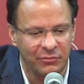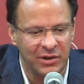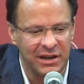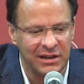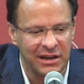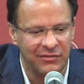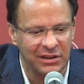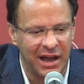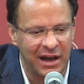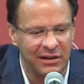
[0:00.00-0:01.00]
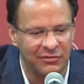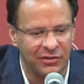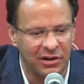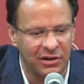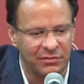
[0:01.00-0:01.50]
We didn't give a lot
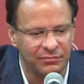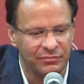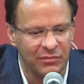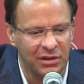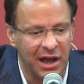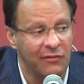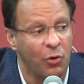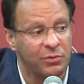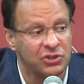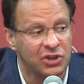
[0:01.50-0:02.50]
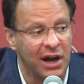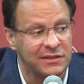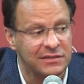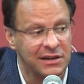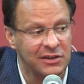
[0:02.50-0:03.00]
of open
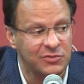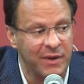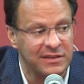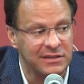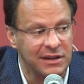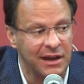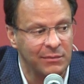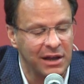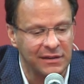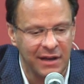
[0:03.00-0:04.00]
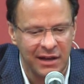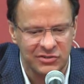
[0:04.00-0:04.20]
shots in a spacing game like that.